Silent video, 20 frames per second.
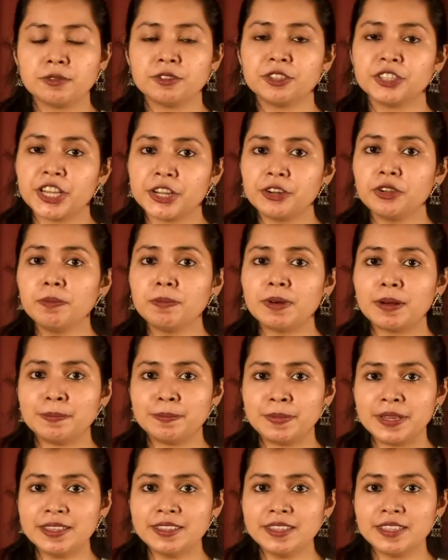of shadow
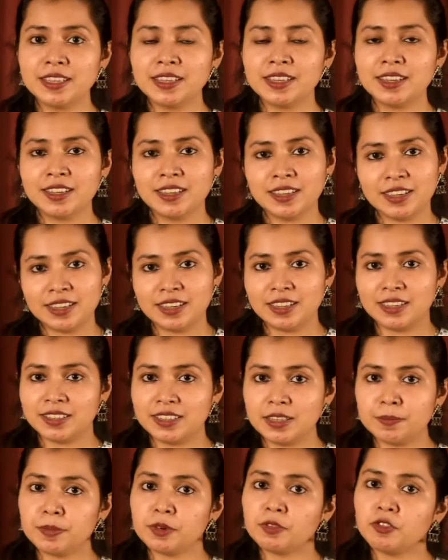puppets, uh,
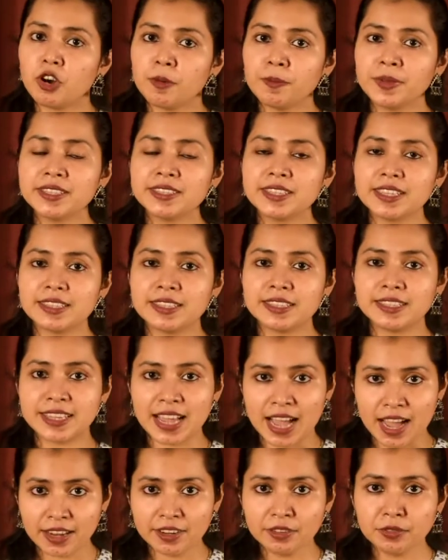the performance is
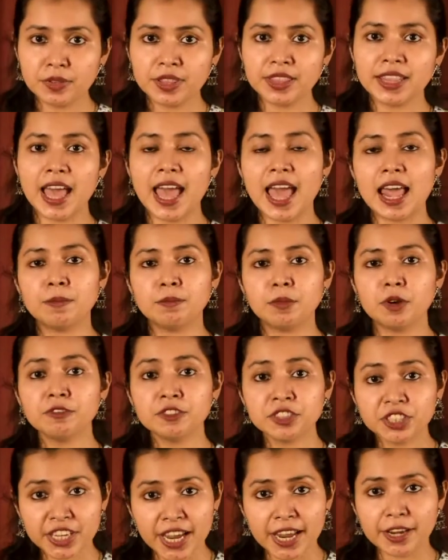done with the help of
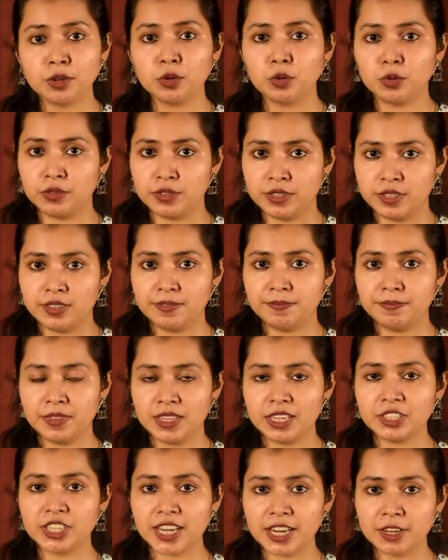shadows,
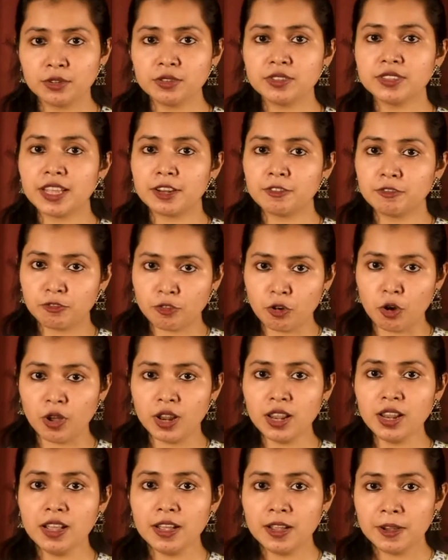the shadows that
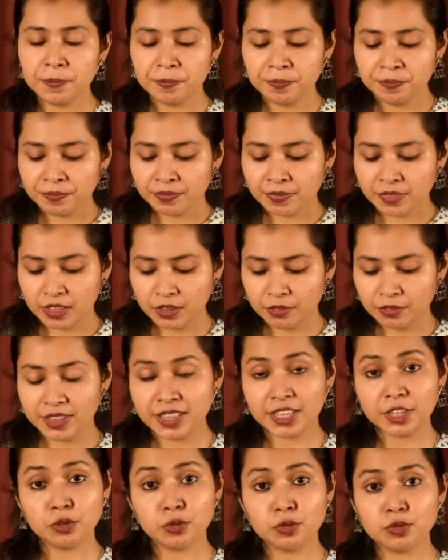fall uh, with
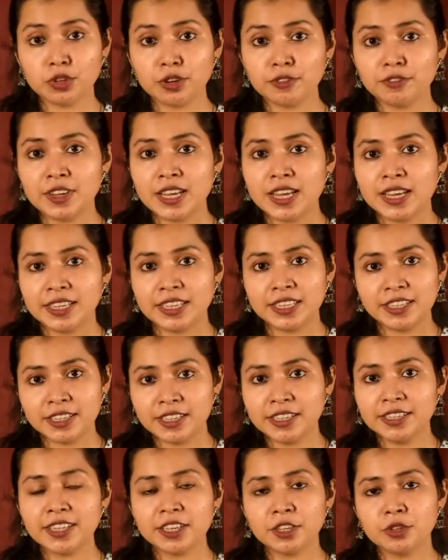the use of
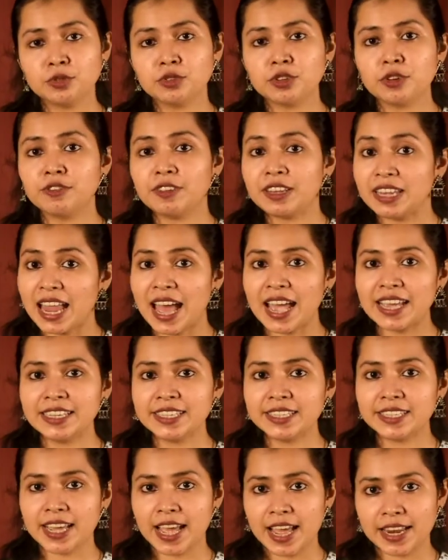here the use of
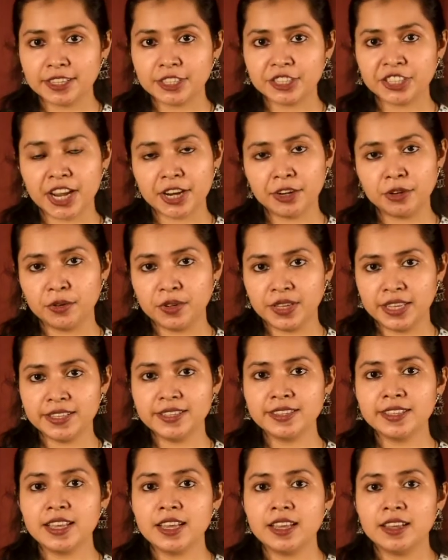light and shadow is
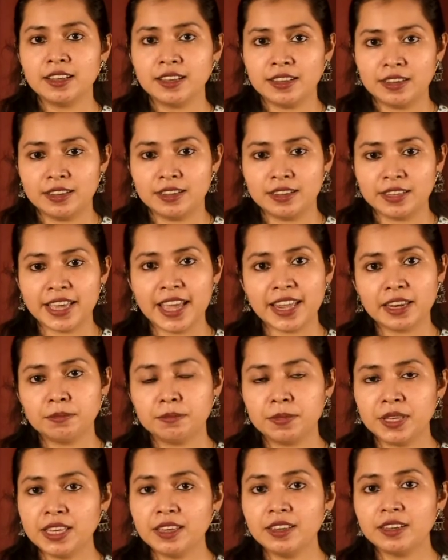uh, can
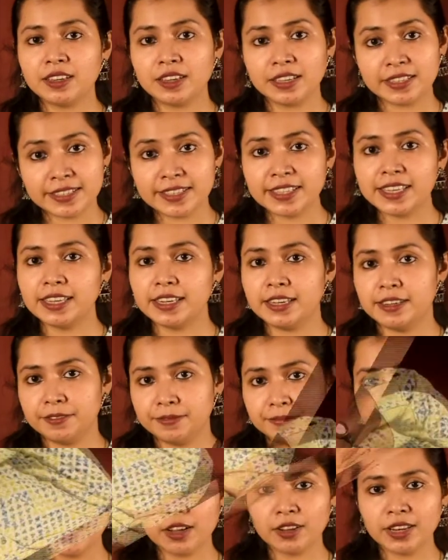be uh, seen.
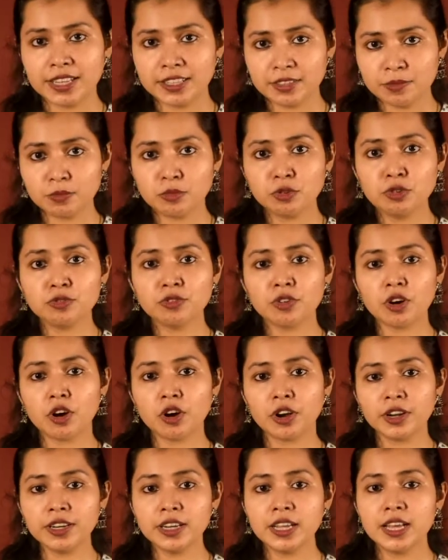Now let's move
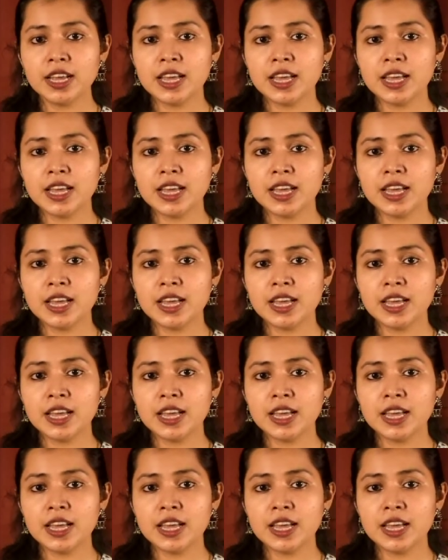on